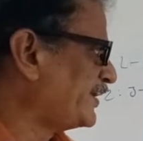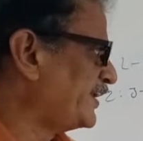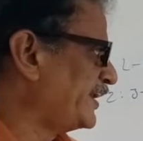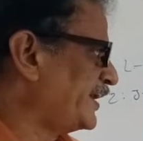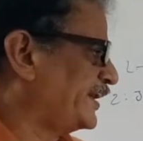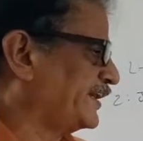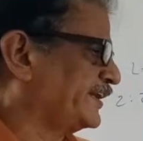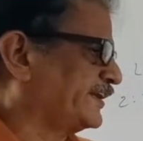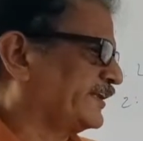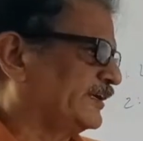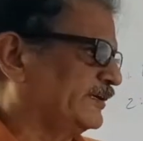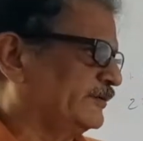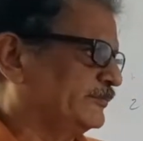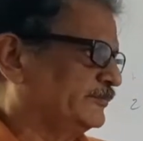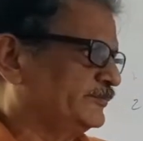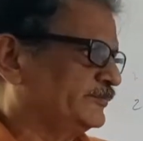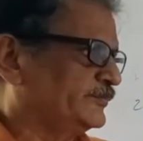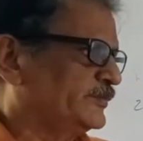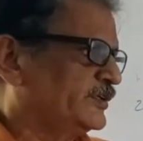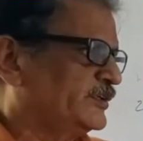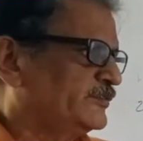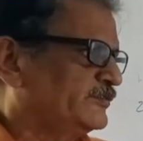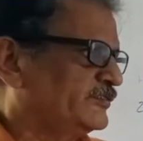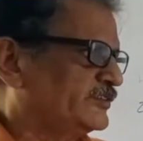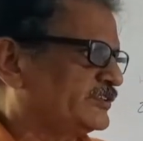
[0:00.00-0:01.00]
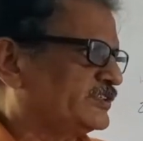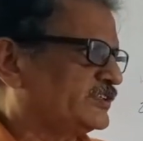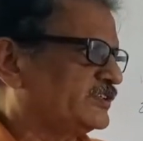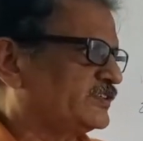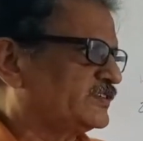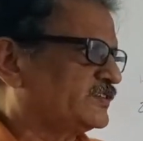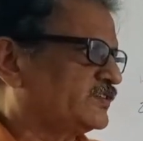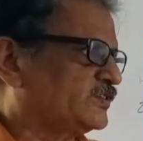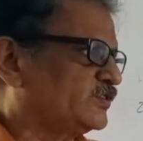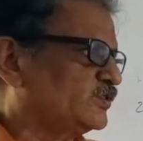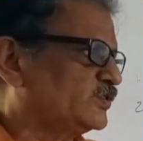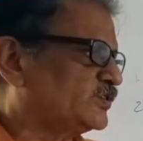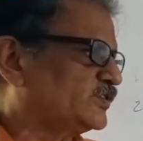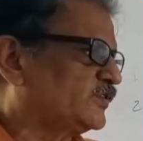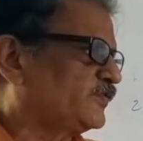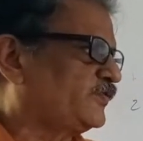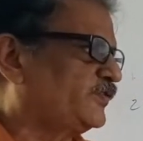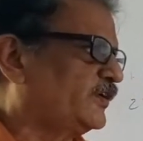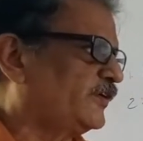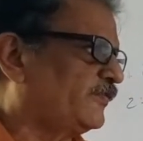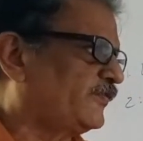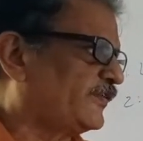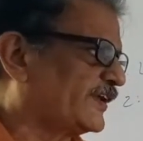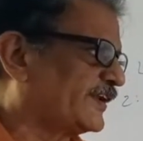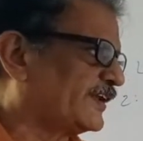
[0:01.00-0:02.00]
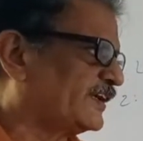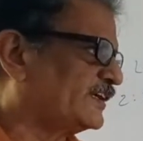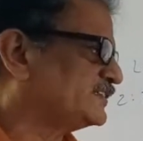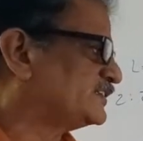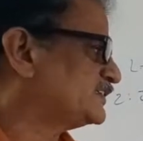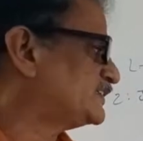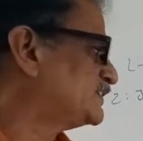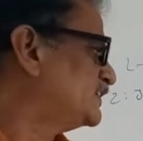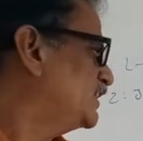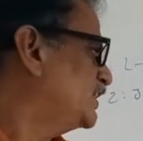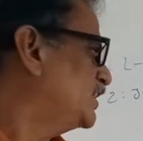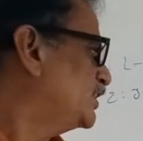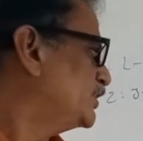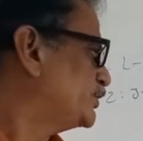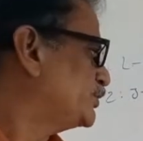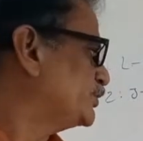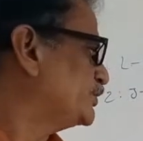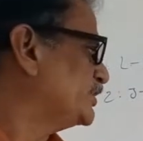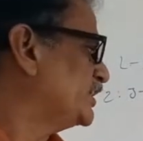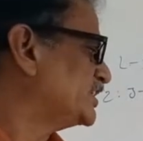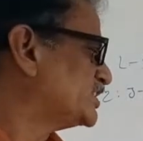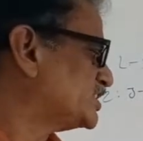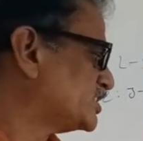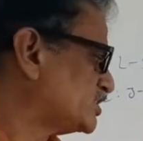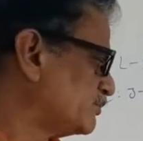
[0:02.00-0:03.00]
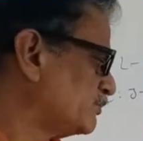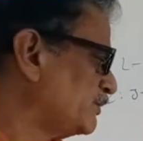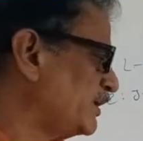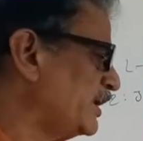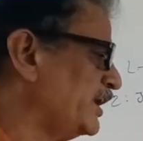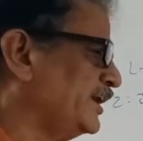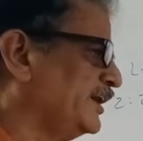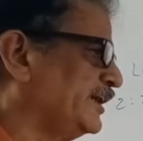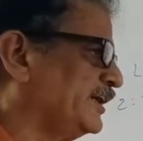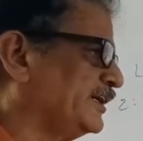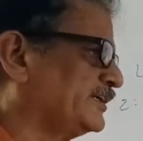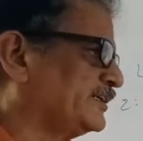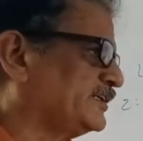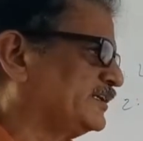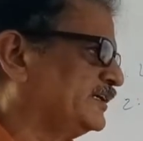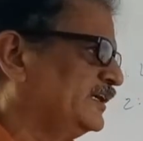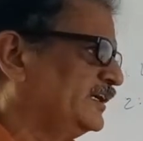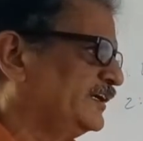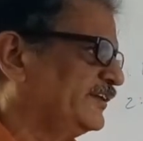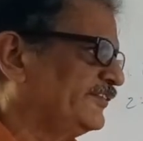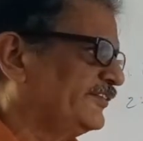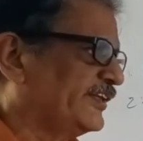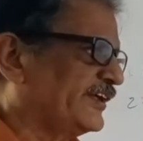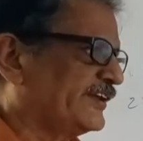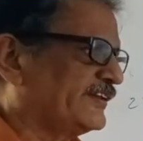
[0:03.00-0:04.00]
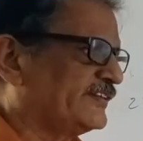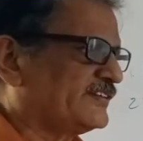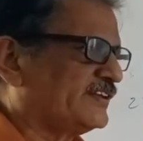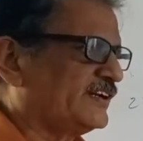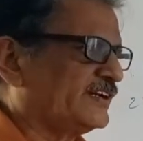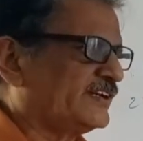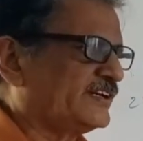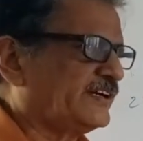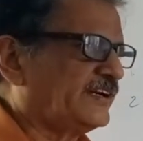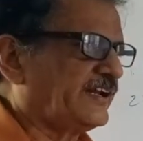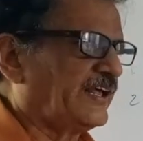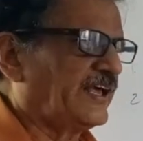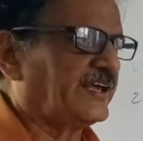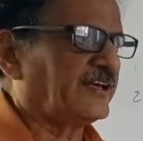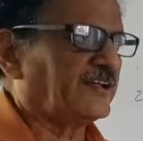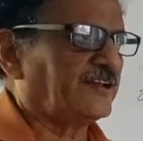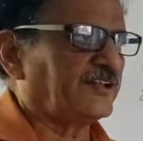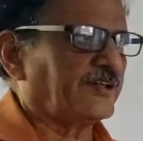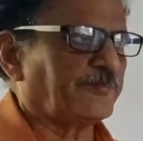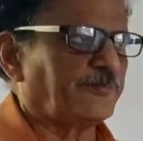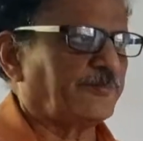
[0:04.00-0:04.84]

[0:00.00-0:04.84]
diagram which is useful for us to estimate the resultant angular